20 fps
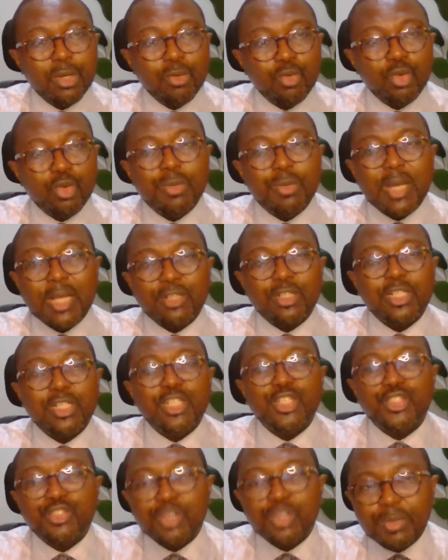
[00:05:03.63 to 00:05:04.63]
will be actually
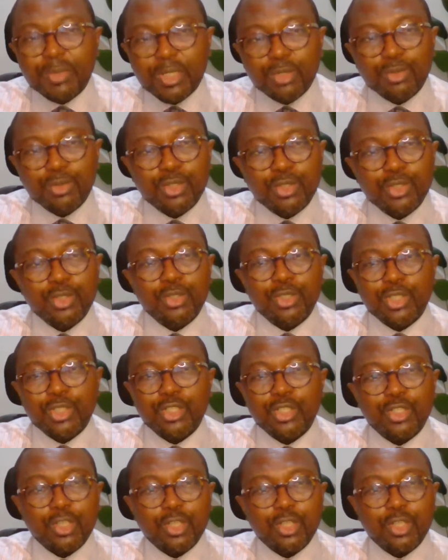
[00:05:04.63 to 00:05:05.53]
streaming through the use